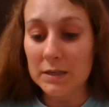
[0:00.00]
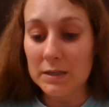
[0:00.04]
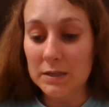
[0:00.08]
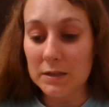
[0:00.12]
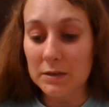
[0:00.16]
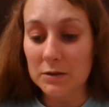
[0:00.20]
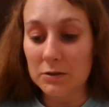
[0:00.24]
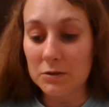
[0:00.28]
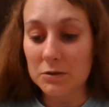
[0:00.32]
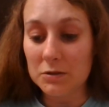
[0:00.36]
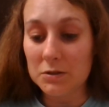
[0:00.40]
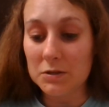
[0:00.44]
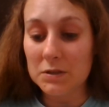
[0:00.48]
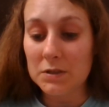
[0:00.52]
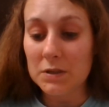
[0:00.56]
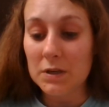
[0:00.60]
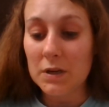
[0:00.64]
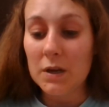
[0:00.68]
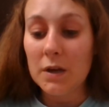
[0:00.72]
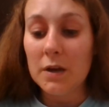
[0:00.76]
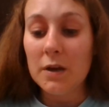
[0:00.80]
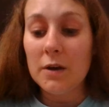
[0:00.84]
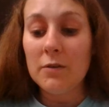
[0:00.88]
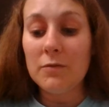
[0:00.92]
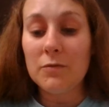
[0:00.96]
dinners
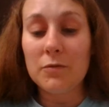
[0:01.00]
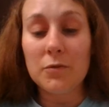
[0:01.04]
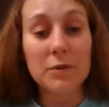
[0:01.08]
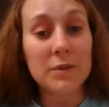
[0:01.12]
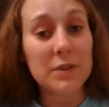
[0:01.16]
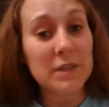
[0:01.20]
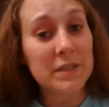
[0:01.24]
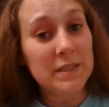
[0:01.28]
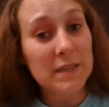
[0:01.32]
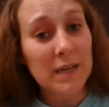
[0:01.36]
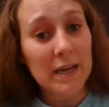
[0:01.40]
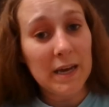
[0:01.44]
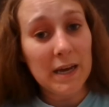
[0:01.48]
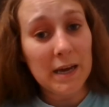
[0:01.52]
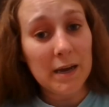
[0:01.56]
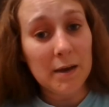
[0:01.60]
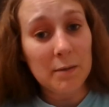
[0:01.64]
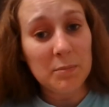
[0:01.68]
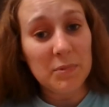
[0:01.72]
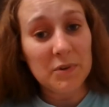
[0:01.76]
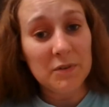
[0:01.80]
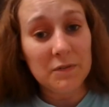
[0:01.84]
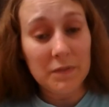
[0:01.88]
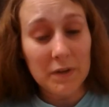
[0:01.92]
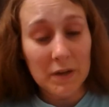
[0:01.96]
for the
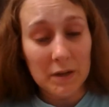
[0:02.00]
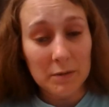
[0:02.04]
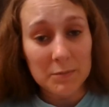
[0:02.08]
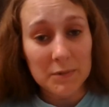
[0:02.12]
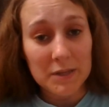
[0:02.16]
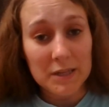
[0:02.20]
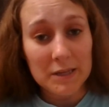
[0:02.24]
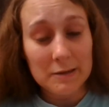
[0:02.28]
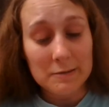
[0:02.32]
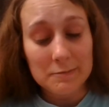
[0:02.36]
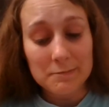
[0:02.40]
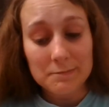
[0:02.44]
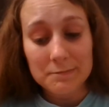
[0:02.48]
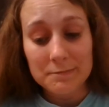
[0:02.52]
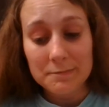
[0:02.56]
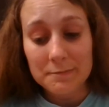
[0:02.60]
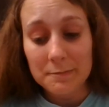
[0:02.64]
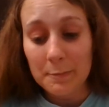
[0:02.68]
Tabb family.